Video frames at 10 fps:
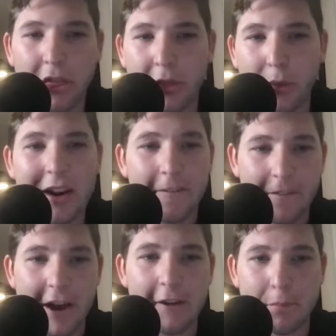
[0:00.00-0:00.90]
3 to
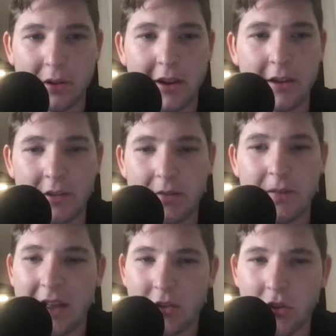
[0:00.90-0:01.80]
5 plays.
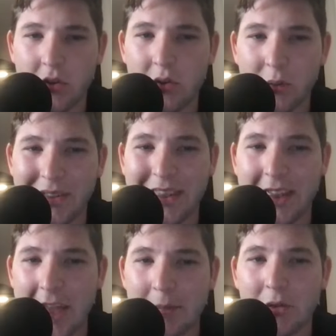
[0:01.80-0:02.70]
That's usually where the
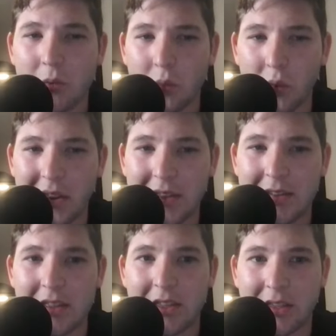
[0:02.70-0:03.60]
game is really
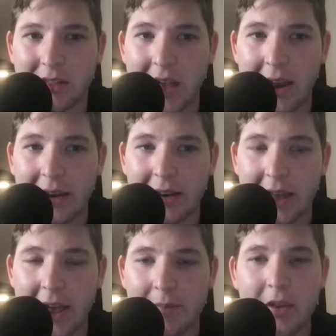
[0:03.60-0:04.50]
decided
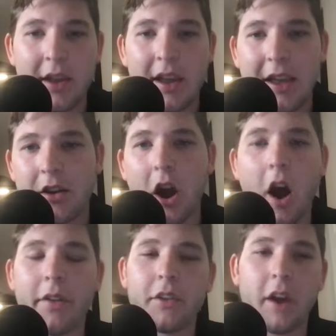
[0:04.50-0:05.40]
at. In
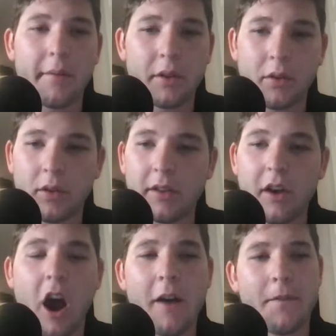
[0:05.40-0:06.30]
college, obviously,
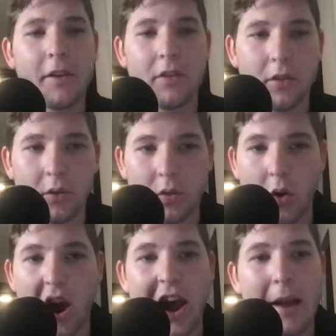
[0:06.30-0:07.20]
the offenses are
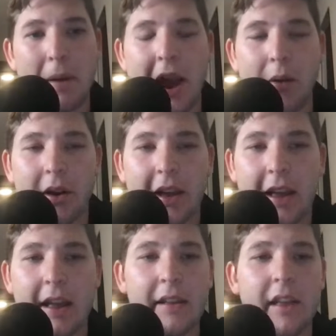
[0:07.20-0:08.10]
so high powered
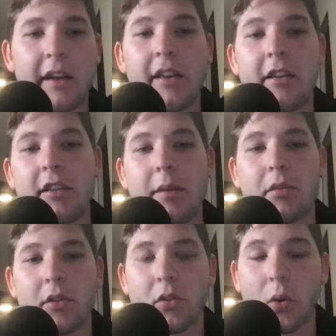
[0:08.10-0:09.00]
and
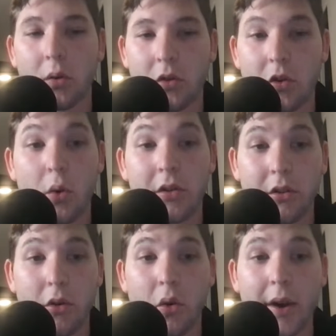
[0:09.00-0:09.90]
teams can score
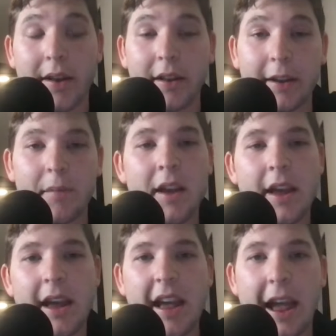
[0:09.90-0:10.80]
so quickly,
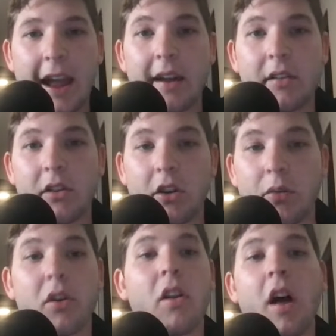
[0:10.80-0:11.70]
and
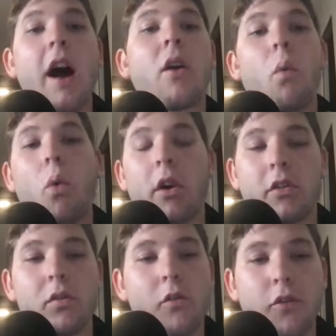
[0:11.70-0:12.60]
the clock works